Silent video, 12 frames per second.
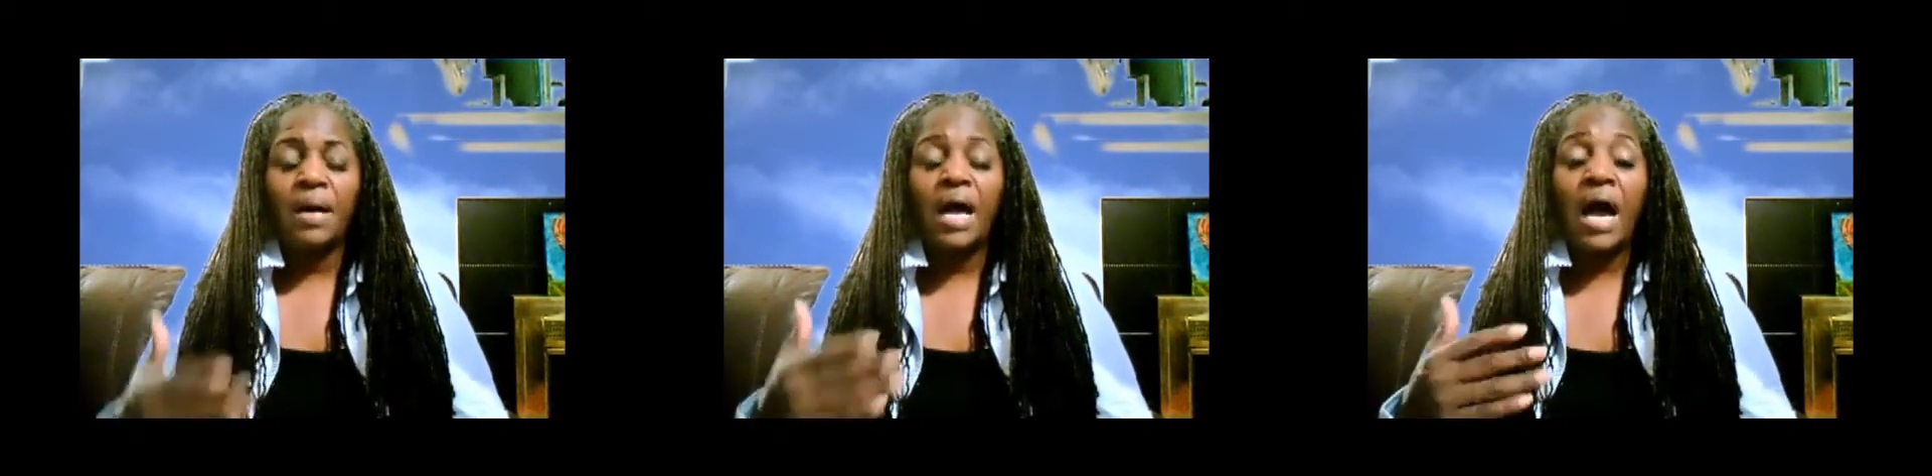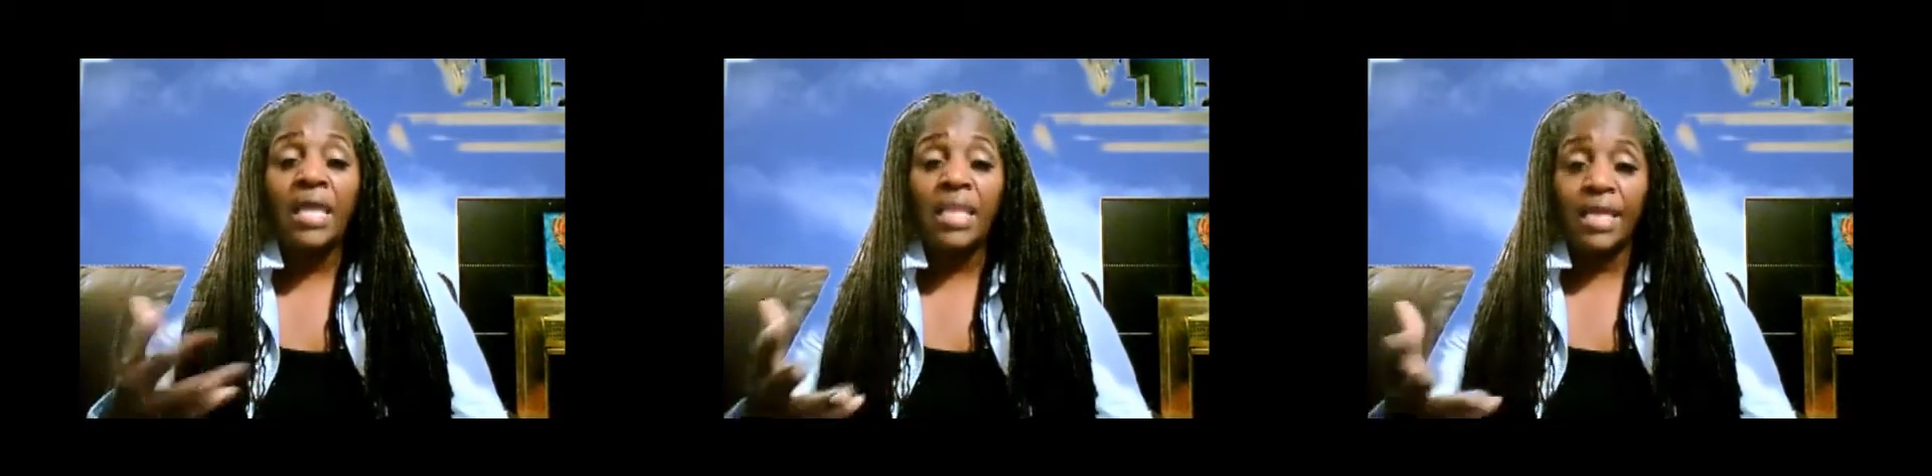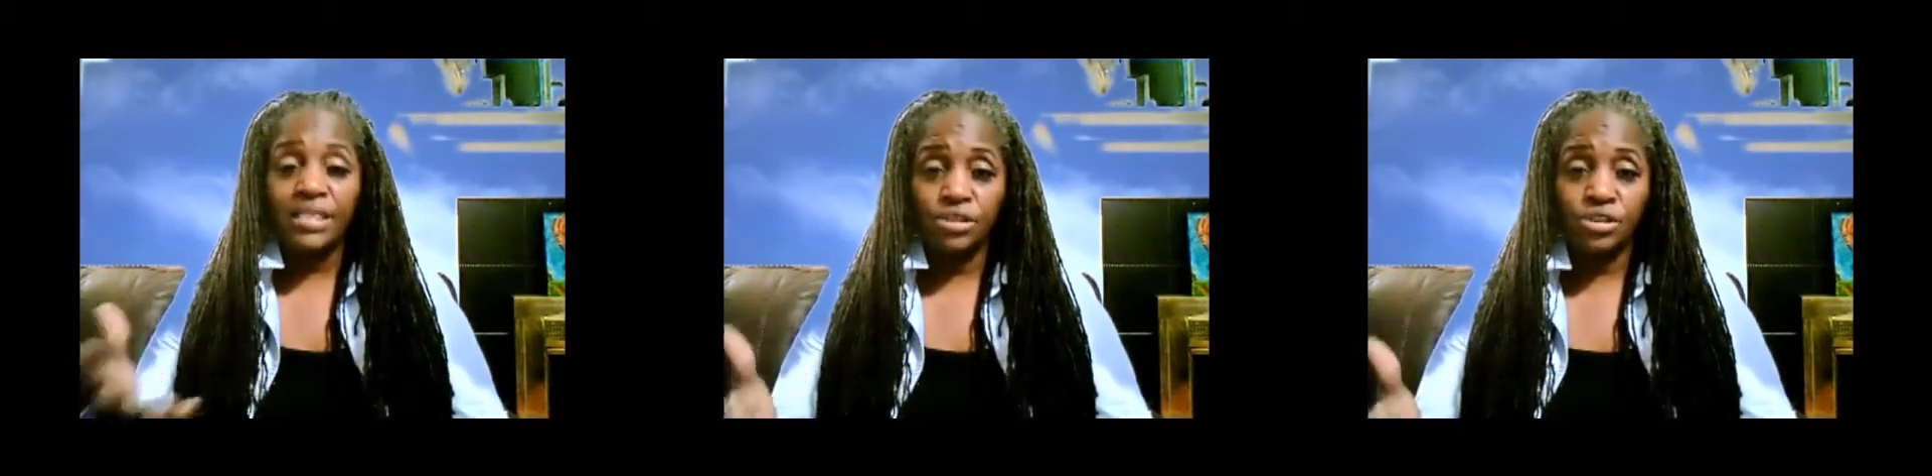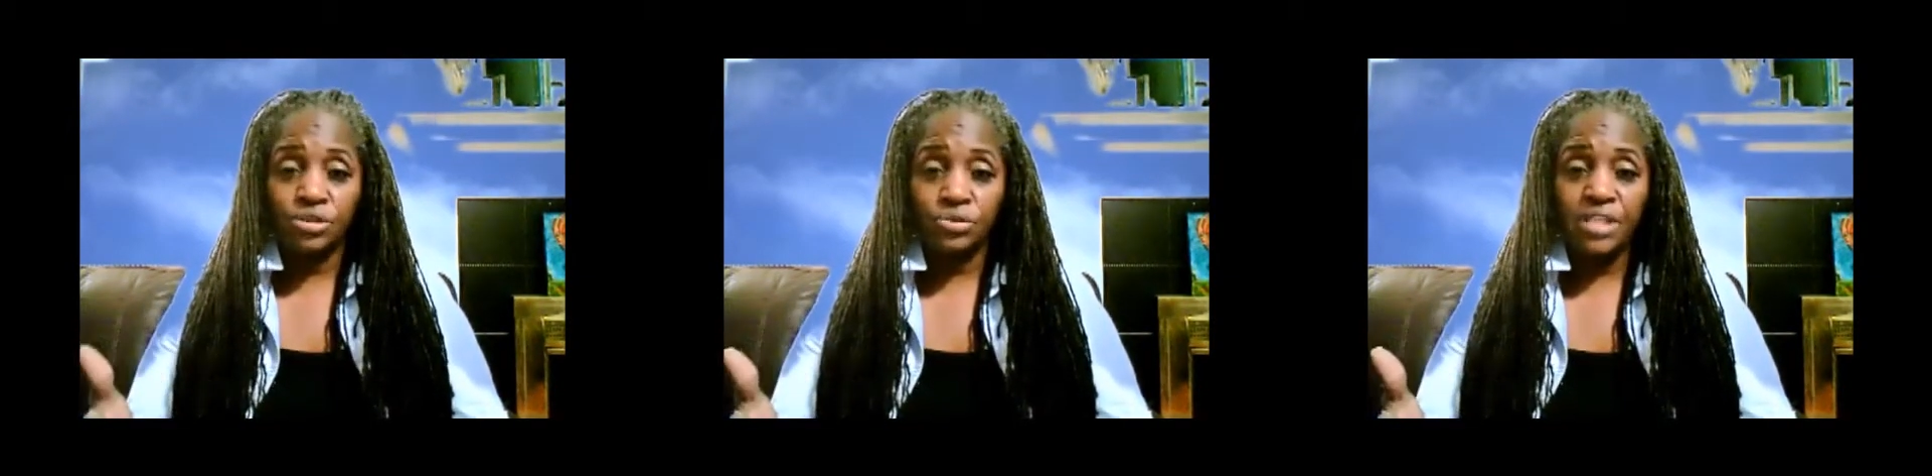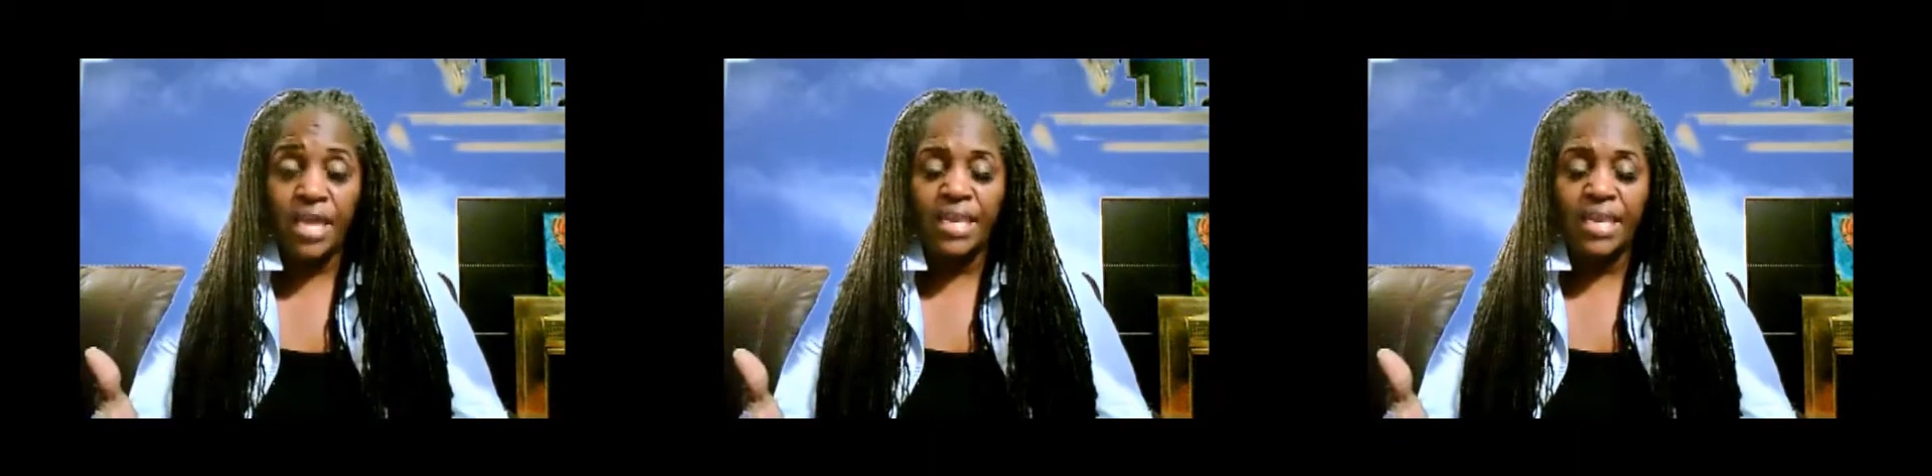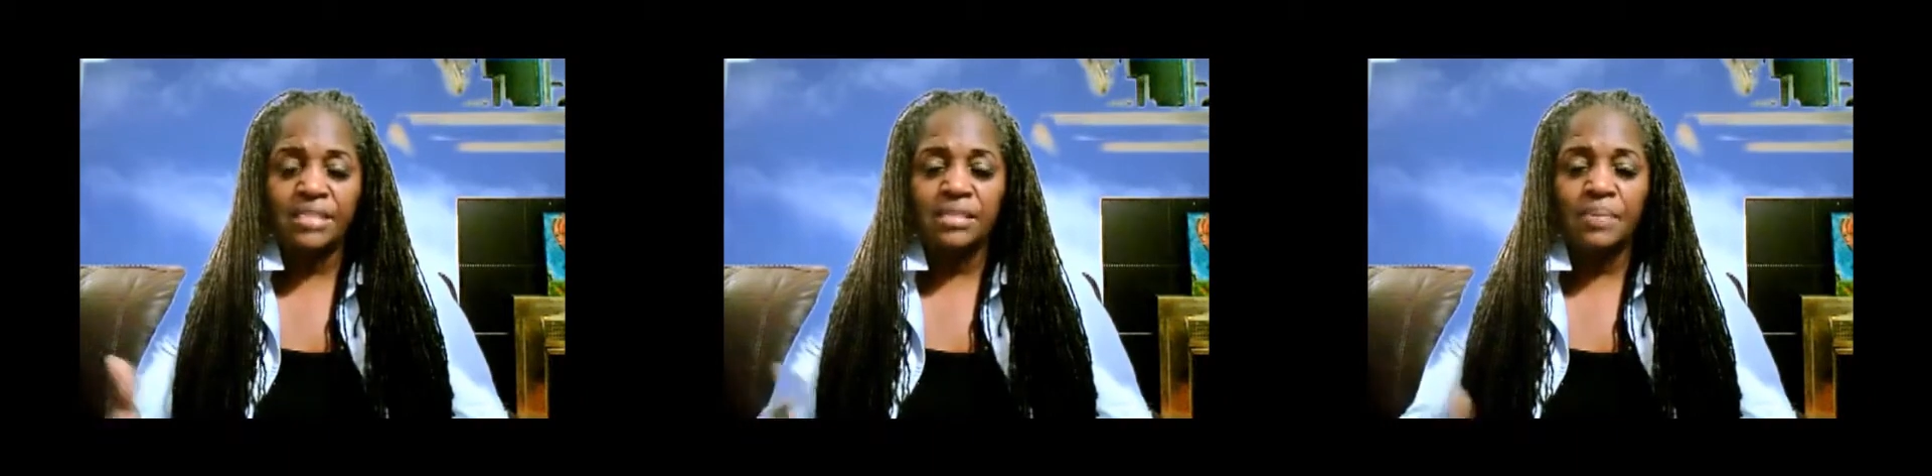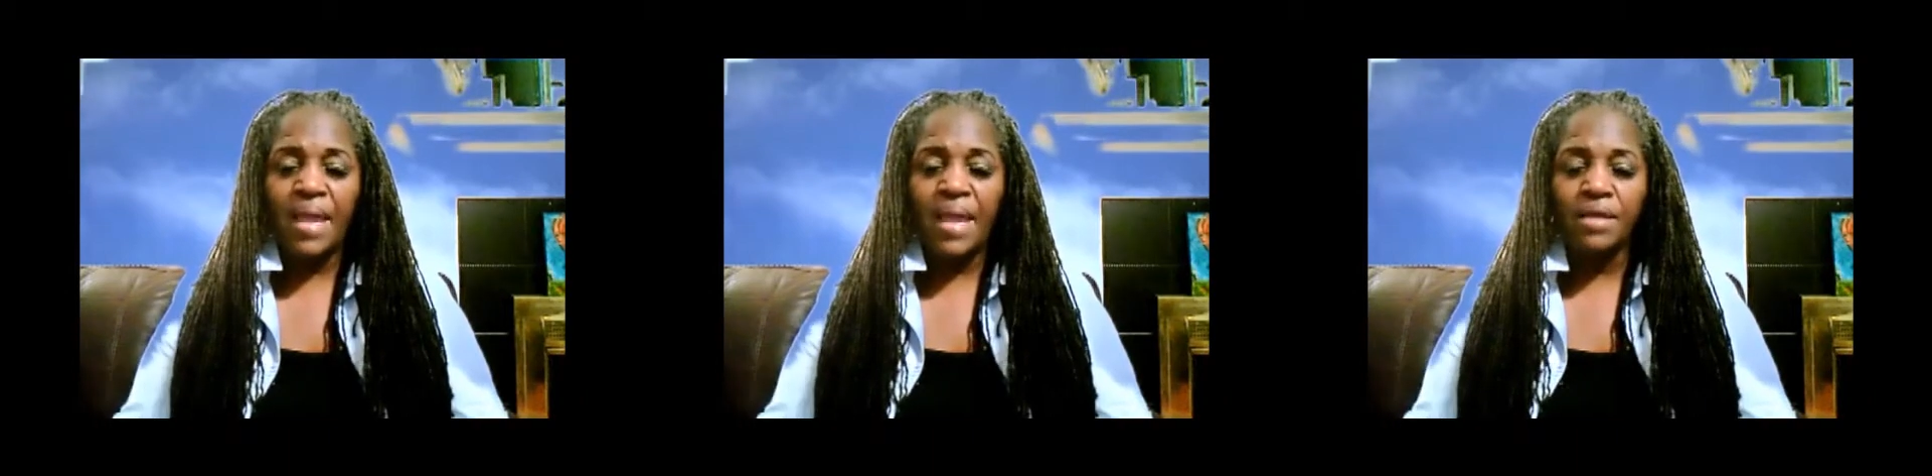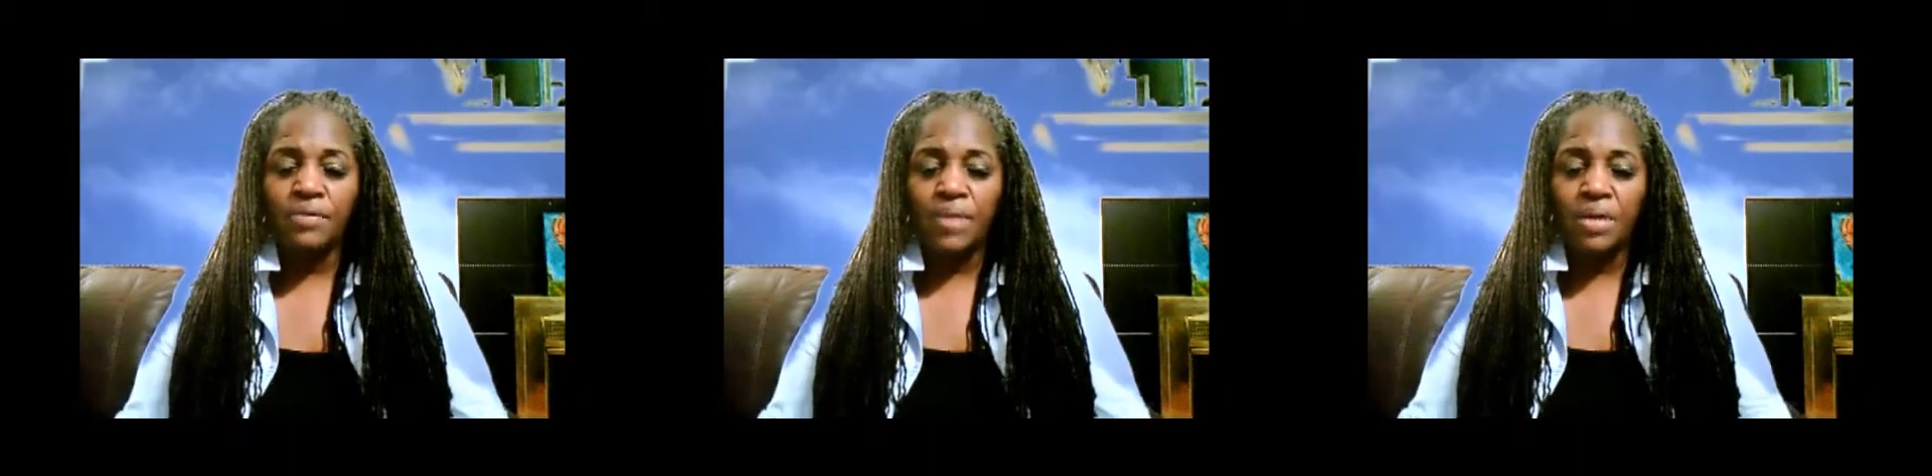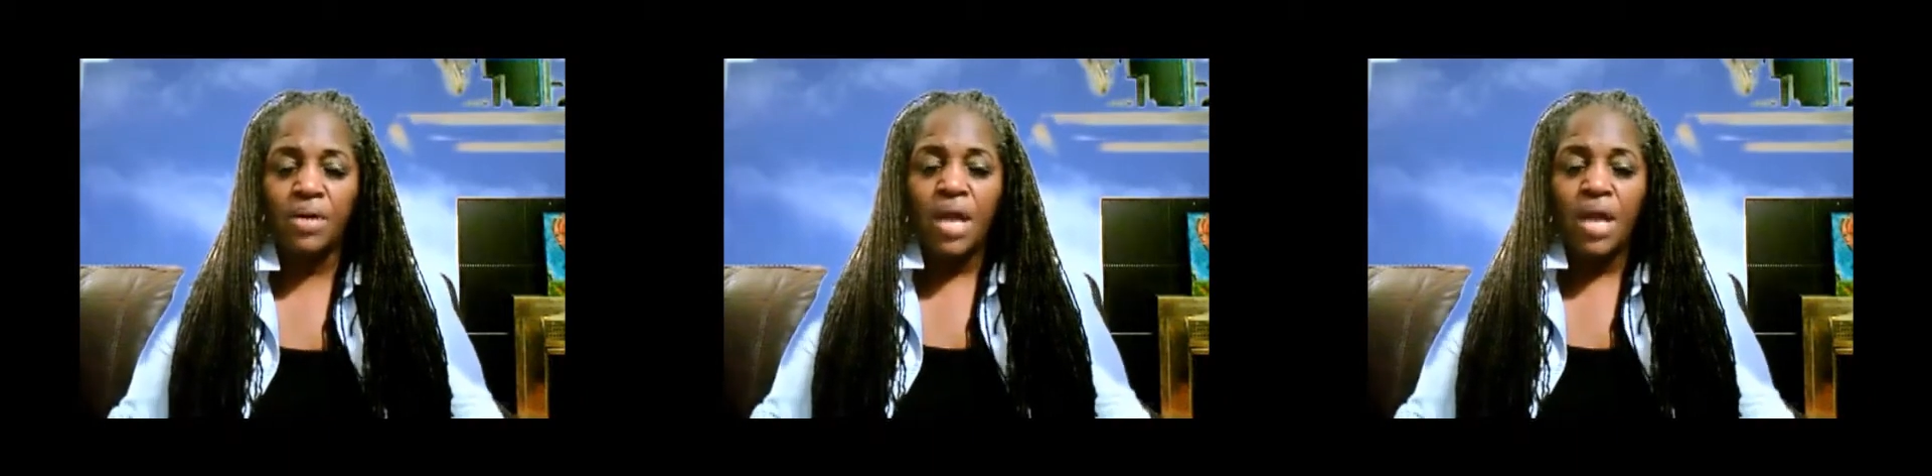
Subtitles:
I like to use that as a background.